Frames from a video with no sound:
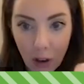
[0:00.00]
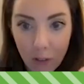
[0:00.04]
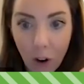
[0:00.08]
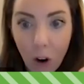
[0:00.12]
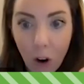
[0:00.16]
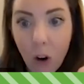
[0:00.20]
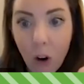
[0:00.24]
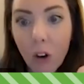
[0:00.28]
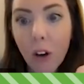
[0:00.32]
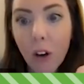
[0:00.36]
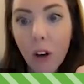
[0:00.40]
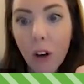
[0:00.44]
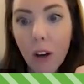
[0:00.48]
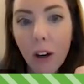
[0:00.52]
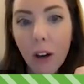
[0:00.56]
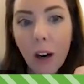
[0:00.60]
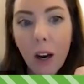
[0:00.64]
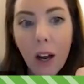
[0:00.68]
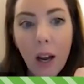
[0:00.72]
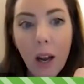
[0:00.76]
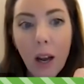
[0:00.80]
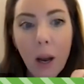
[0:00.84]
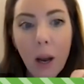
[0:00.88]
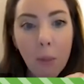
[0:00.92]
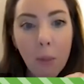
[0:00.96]
hunger,
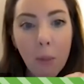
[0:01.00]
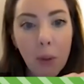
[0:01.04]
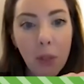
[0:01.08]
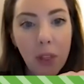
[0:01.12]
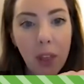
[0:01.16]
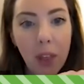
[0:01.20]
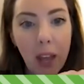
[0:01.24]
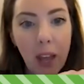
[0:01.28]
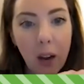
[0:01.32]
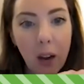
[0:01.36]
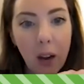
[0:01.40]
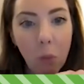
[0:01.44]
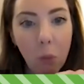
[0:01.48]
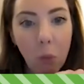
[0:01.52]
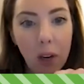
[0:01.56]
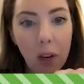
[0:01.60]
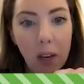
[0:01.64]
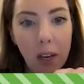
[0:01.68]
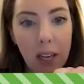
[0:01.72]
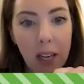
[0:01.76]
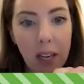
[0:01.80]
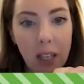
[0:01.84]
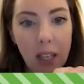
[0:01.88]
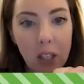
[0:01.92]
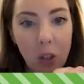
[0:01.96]
but then we
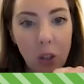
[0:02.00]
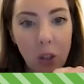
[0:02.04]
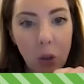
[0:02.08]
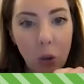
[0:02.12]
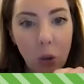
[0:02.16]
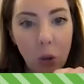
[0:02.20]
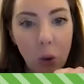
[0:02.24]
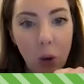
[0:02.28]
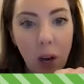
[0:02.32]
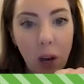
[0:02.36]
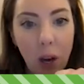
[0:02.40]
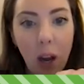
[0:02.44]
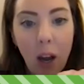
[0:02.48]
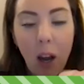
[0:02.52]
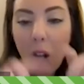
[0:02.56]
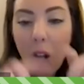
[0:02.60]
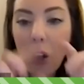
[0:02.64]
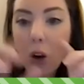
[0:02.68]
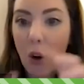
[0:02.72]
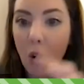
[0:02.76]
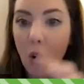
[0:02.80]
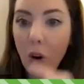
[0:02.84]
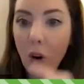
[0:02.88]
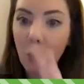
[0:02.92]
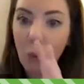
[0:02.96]
need to
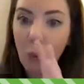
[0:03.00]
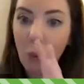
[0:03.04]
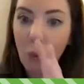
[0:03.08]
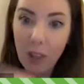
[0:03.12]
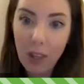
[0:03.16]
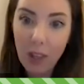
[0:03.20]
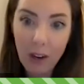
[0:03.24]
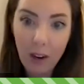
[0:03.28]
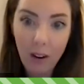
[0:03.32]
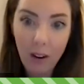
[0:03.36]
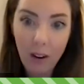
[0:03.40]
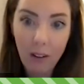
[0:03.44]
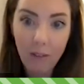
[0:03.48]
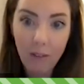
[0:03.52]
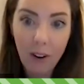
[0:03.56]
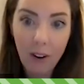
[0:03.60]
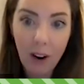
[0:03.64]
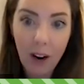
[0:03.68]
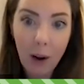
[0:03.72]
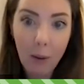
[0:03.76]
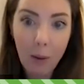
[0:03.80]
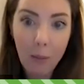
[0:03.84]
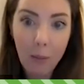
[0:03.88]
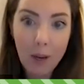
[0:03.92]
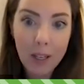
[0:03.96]
look within our
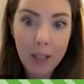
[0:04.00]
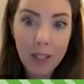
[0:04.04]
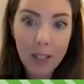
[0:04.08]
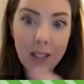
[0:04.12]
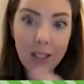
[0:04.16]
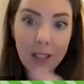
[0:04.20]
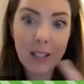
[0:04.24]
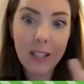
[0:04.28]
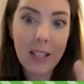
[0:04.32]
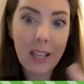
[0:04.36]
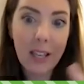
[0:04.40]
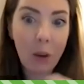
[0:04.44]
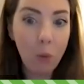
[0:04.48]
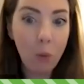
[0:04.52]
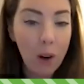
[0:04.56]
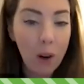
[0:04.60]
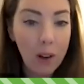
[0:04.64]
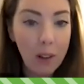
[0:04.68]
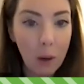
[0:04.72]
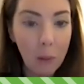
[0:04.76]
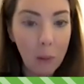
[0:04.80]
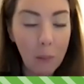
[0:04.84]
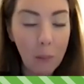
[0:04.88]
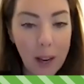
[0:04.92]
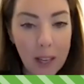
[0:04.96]
environment and see where
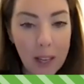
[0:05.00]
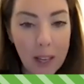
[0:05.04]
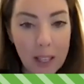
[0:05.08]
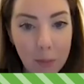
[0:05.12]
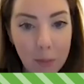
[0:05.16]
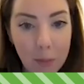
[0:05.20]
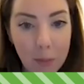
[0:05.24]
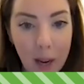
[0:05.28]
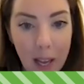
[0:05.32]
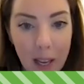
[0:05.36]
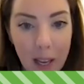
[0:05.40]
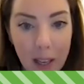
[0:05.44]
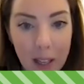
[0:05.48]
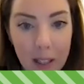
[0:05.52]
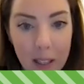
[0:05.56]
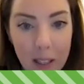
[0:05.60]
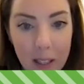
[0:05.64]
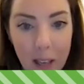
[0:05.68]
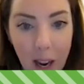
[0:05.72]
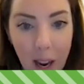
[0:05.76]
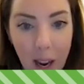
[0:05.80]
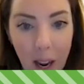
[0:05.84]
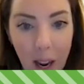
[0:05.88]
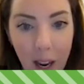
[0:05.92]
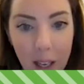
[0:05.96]
they're best placed.
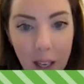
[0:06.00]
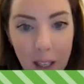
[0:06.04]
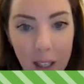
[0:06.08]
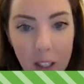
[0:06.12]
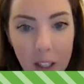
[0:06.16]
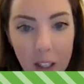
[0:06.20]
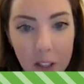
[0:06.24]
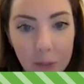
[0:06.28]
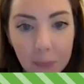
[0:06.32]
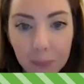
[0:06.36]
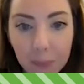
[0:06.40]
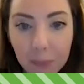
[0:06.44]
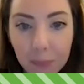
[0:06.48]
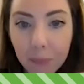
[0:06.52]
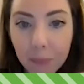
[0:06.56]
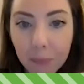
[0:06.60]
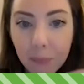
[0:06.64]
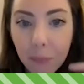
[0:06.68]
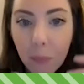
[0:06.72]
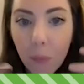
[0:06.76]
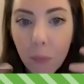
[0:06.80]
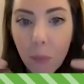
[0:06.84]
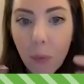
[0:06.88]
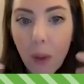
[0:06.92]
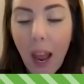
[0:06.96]
And
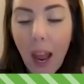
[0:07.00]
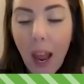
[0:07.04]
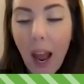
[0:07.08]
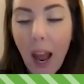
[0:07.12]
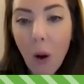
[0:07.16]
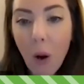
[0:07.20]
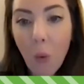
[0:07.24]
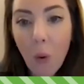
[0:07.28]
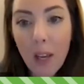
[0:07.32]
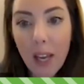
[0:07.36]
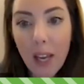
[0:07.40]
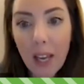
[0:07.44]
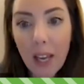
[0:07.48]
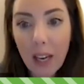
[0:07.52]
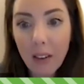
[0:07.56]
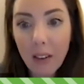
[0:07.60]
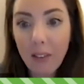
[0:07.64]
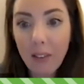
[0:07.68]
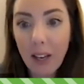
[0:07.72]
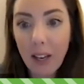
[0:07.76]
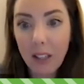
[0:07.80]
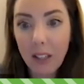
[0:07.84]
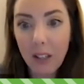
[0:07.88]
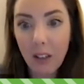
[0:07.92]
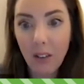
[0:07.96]
how we
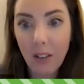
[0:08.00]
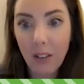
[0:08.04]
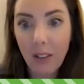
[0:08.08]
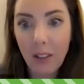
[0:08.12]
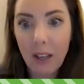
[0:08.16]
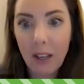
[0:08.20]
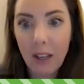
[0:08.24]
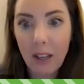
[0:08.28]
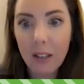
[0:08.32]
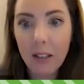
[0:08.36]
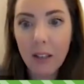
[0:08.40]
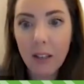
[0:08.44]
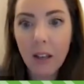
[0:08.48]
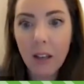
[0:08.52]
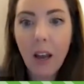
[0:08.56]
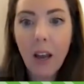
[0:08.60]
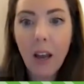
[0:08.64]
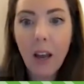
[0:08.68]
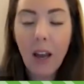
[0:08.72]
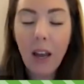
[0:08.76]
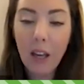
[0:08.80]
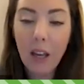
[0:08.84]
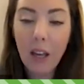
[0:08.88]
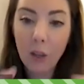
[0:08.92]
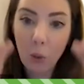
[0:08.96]
innovate on this
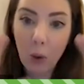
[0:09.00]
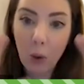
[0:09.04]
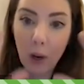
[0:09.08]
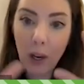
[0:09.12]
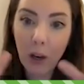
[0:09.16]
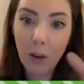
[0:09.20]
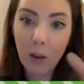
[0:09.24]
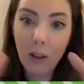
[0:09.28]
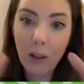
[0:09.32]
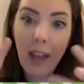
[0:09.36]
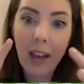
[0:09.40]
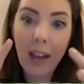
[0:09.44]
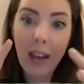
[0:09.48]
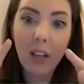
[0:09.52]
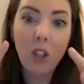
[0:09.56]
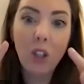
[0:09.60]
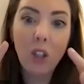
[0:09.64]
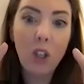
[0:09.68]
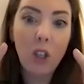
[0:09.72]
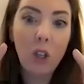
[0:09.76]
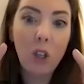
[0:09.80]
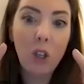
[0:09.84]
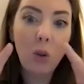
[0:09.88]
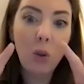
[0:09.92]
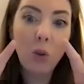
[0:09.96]
is we'll then
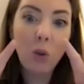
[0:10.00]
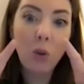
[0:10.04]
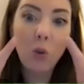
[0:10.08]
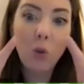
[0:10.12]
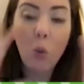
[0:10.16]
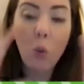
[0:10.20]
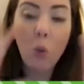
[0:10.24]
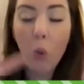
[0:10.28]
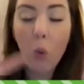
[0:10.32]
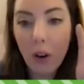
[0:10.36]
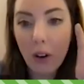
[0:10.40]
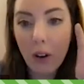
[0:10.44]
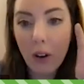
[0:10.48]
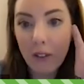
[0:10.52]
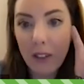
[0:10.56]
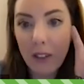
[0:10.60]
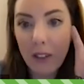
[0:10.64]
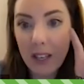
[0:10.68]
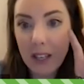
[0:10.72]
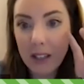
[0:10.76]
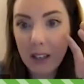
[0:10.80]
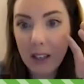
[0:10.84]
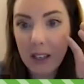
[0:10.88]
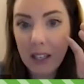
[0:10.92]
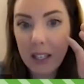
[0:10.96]
choose one of
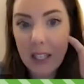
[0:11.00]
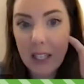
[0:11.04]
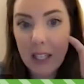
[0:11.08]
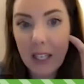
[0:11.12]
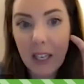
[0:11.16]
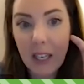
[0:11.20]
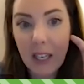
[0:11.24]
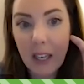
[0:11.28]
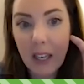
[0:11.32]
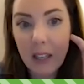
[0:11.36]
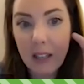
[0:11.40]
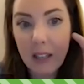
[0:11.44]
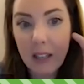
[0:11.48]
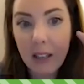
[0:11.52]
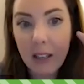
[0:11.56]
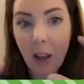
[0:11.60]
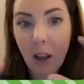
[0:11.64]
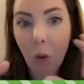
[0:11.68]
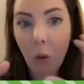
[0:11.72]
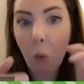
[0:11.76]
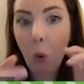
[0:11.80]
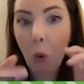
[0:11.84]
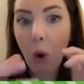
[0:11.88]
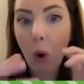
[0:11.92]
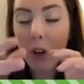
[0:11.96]
these ideas that
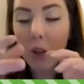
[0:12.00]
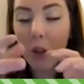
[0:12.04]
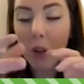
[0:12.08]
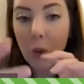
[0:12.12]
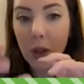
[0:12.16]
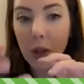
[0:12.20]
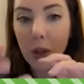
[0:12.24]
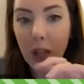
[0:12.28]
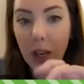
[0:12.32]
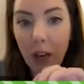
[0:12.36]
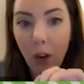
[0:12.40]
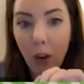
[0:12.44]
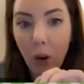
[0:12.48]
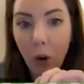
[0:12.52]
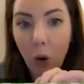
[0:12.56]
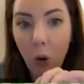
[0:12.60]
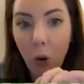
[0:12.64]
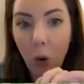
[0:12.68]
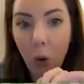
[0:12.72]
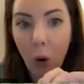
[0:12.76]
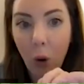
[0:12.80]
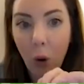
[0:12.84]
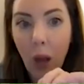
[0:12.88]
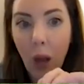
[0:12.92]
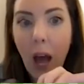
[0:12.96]
works within a
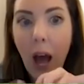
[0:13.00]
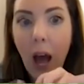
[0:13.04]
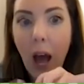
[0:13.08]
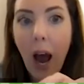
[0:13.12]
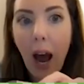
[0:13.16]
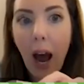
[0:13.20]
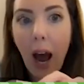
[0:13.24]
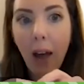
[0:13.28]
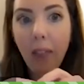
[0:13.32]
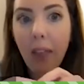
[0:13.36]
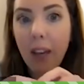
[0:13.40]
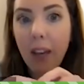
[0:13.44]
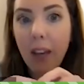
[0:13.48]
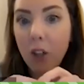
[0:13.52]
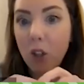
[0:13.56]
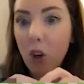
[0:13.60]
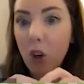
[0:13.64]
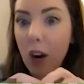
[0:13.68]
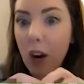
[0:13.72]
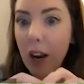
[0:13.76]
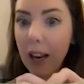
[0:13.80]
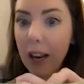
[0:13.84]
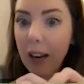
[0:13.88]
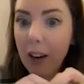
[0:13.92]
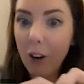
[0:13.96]
goal and then try
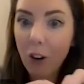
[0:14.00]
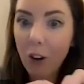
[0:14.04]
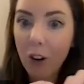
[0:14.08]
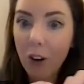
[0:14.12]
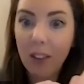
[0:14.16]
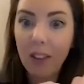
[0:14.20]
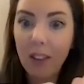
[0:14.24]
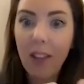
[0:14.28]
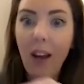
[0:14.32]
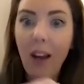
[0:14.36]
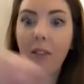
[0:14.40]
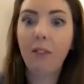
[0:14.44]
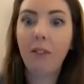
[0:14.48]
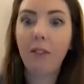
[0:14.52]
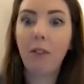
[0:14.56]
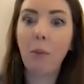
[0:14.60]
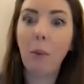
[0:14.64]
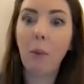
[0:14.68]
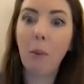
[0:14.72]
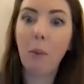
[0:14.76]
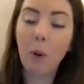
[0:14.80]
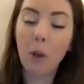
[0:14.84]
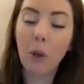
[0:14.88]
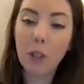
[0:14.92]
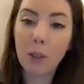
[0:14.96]
and look at that from a
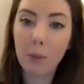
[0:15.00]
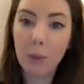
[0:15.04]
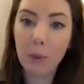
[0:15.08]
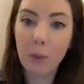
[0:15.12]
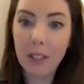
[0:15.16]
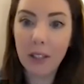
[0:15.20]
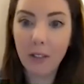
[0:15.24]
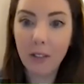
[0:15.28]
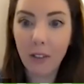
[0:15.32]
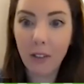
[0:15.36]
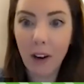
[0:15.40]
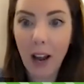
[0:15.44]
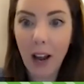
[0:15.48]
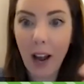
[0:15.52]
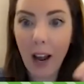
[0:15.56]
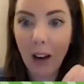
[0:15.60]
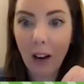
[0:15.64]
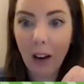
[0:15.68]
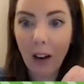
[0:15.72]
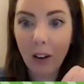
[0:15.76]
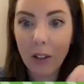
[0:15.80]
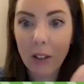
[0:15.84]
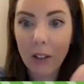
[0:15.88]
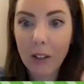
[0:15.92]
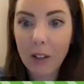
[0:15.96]
multiple different
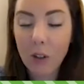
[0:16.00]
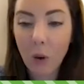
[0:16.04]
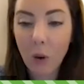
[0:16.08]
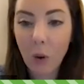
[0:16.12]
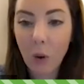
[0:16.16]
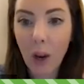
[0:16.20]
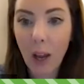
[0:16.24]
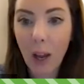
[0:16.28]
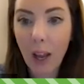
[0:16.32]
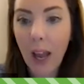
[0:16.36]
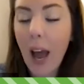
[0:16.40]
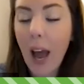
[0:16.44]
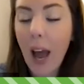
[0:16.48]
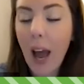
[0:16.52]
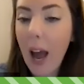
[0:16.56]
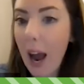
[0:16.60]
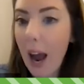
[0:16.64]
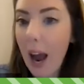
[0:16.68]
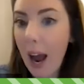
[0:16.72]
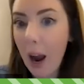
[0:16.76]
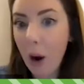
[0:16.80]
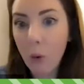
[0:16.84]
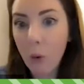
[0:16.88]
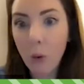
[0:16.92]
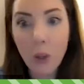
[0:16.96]
angles. So like,
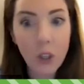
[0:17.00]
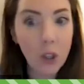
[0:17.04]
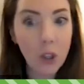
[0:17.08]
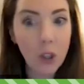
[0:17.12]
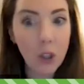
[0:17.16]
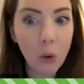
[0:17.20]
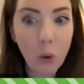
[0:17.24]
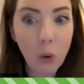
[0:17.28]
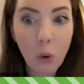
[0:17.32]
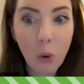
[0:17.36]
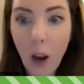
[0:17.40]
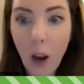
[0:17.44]
how would you